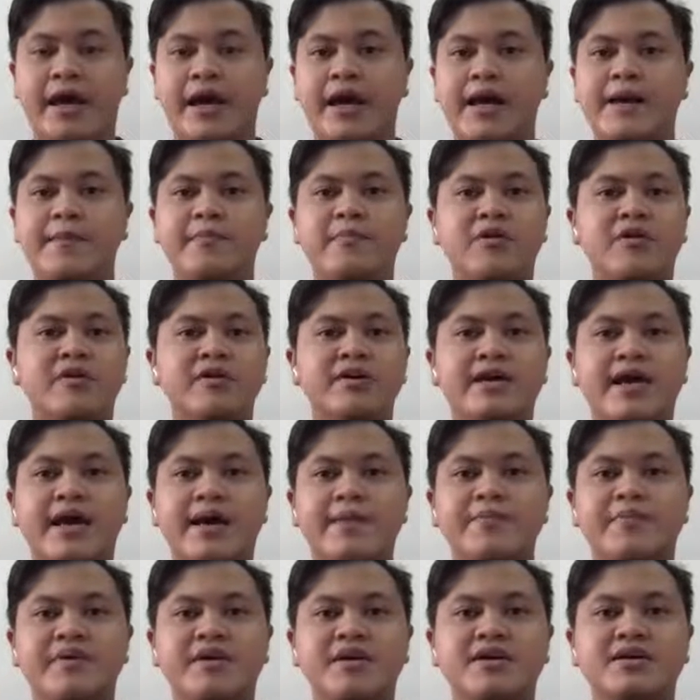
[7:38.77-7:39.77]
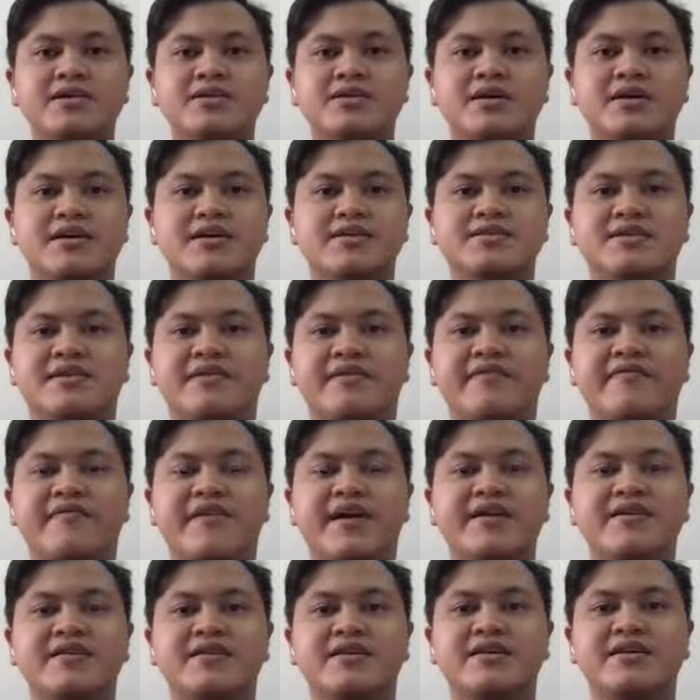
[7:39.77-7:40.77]
Employee happiness is
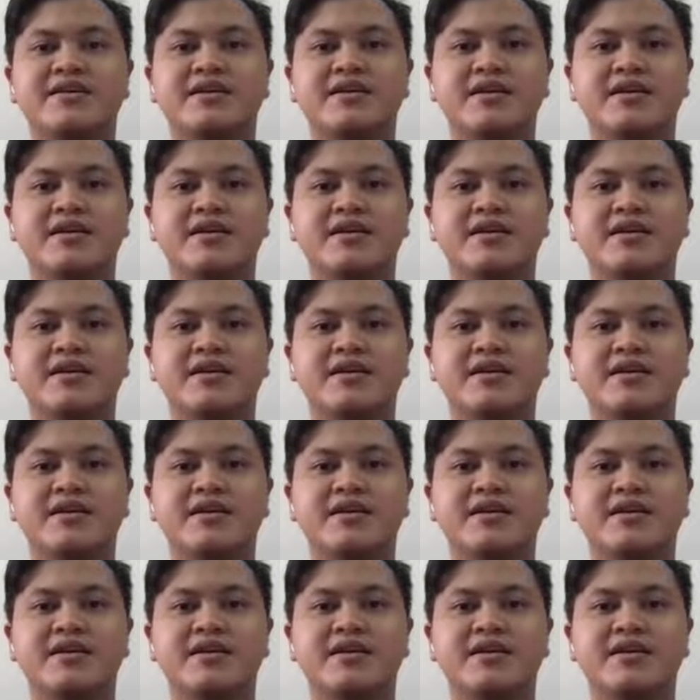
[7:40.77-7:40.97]
reflected